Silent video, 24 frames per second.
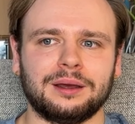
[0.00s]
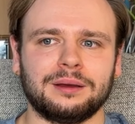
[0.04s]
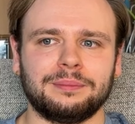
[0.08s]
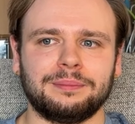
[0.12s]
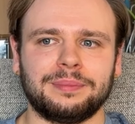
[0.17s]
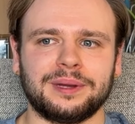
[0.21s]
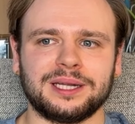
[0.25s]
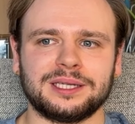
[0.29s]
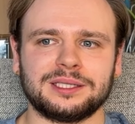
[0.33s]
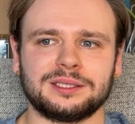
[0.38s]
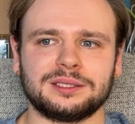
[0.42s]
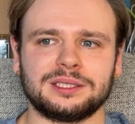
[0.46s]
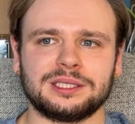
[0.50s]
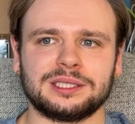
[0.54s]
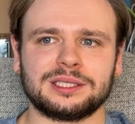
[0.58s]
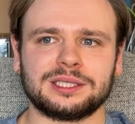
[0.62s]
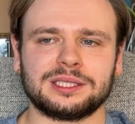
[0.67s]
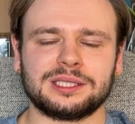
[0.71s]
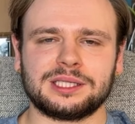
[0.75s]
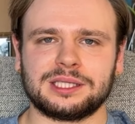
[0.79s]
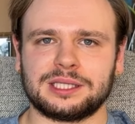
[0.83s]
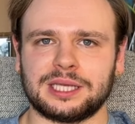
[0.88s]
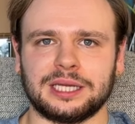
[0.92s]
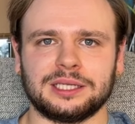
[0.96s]
But it's just
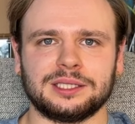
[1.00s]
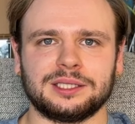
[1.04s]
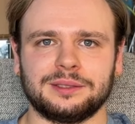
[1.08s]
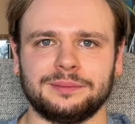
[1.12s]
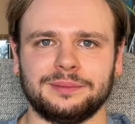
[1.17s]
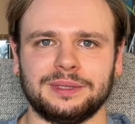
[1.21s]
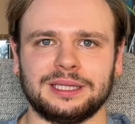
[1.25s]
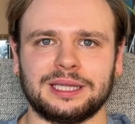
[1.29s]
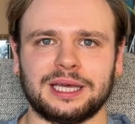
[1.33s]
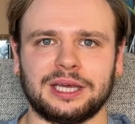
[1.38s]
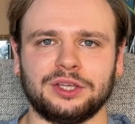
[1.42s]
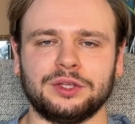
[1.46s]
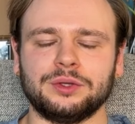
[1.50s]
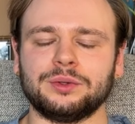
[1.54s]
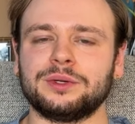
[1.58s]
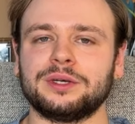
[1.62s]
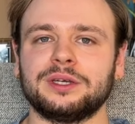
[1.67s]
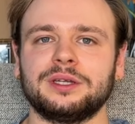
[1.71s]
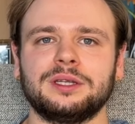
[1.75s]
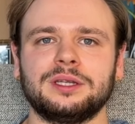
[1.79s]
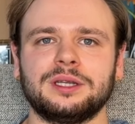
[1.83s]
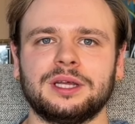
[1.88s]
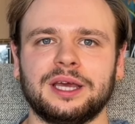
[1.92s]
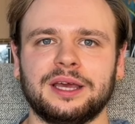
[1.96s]
insane to me that you
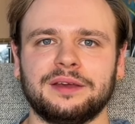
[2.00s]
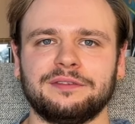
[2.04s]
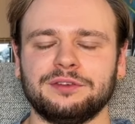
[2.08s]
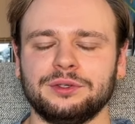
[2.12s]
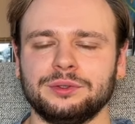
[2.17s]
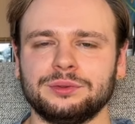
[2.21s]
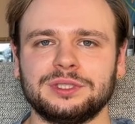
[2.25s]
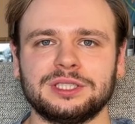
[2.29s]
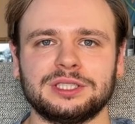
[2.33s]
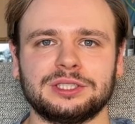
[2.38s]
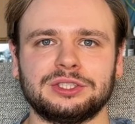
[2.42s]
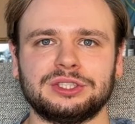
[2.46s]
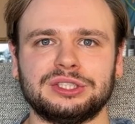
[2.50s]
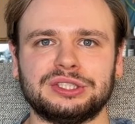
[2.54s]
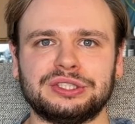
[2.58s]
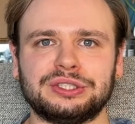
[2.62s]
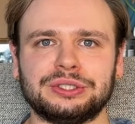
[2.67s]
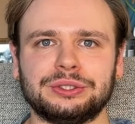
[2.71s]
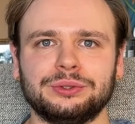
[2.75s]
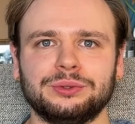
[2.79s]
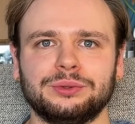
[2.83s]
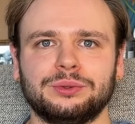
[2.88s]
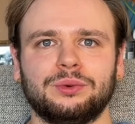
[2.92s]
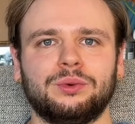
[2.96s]
can, if you just
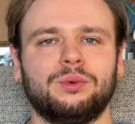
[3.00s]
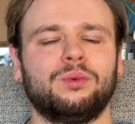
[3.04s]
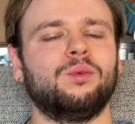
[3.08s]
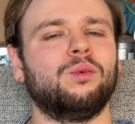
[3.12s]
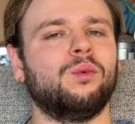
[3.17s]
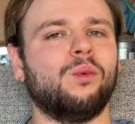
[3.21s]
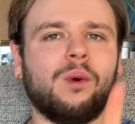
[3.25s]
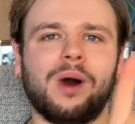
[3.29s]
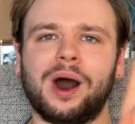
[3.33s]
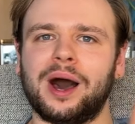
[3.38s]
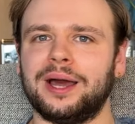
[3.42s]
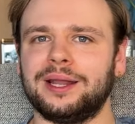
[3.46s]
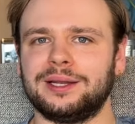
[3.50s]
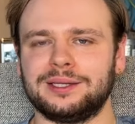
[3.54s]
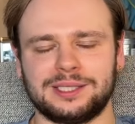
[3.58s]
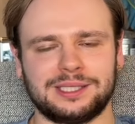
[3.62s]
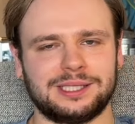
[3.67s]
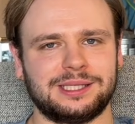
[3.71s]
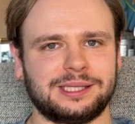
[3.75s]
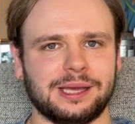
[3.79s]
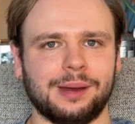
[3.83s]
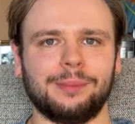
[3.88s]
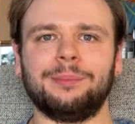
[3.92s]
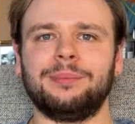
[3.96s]
do one
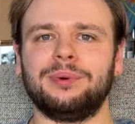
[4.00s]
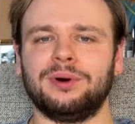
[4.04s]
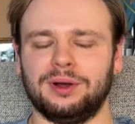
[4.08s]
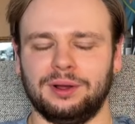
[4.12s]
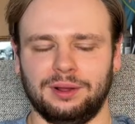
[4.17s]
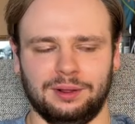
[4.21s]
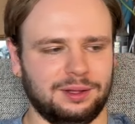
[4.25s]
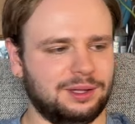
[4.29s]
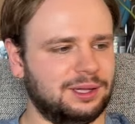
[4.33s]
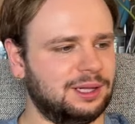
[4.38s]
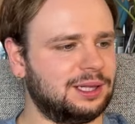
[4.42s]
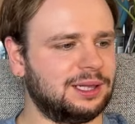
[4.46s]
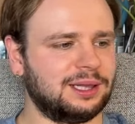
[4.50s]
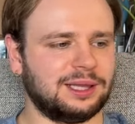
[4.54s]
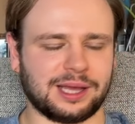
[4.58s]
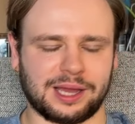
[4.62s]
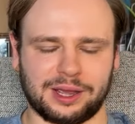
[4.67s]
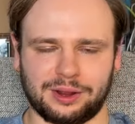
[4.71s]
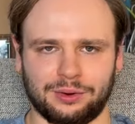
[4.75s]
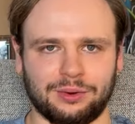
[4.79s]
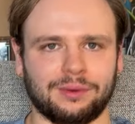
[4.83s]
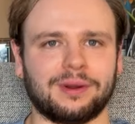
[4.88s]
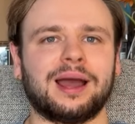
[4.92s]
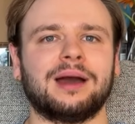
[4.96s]
simple
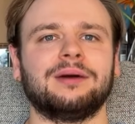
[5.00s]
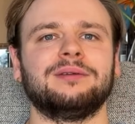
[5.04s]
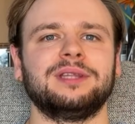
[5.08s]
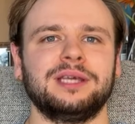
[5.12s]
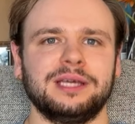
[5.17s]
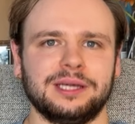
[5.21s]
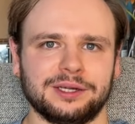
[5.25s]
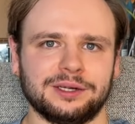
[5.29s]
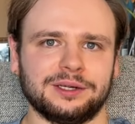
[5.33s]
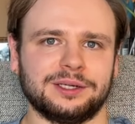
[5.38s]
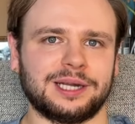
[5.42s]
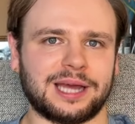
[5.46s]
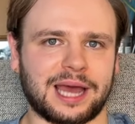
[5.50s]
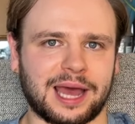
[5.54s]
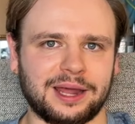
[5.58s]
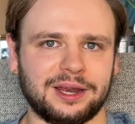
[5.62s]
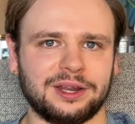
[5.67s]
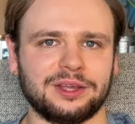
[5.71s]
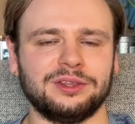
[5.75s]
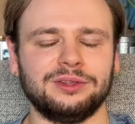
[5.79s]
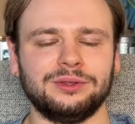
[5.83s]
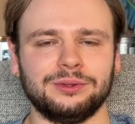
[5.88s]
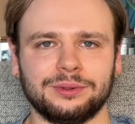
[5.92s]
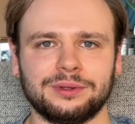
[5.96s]
click around the internet,
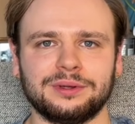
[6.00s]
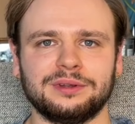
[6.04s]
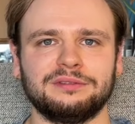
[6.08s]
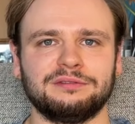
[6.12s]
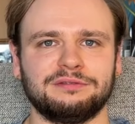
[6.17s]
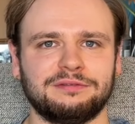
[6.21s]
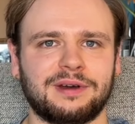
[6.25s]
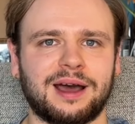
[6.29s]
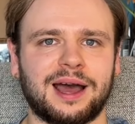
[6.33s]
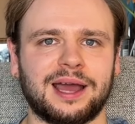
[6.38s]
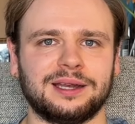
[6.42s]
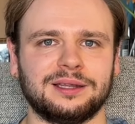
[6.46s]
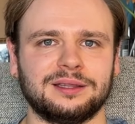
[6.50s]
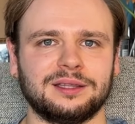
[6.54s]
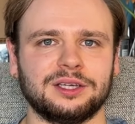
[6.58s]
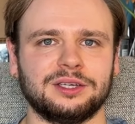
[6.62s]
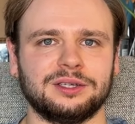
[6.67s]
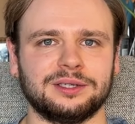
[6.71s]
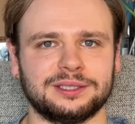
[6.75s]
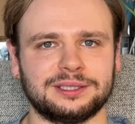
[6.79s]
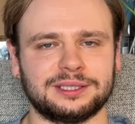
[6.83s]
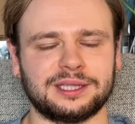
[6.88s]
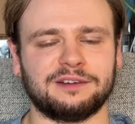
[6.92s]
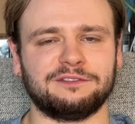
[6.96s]
you can find the
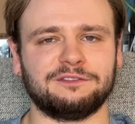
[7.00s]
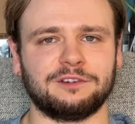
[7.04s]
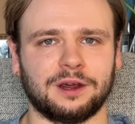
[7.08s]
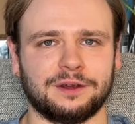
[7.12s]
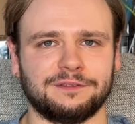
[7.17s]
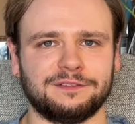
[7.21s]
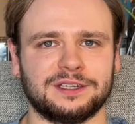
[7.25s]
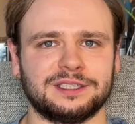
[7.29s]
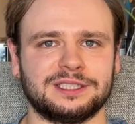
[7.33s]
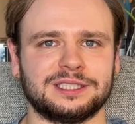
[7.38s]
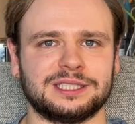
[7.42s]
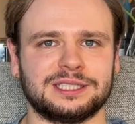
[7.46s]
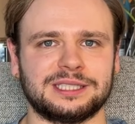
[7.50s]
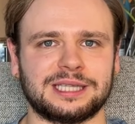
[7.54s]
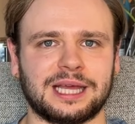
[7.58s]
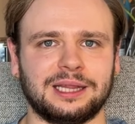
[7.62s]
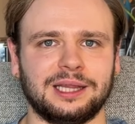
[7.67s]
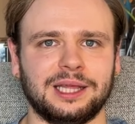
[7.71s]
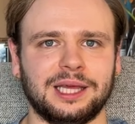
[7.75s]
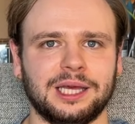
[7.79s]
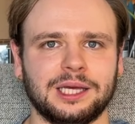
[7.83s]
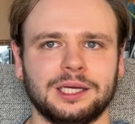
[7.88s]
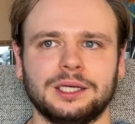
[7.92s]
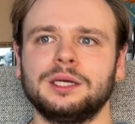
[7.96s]
goods that Farfetch is
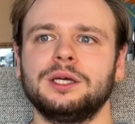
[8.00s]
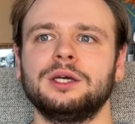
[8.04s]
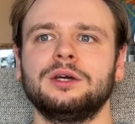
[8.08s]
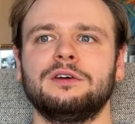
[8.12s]
selling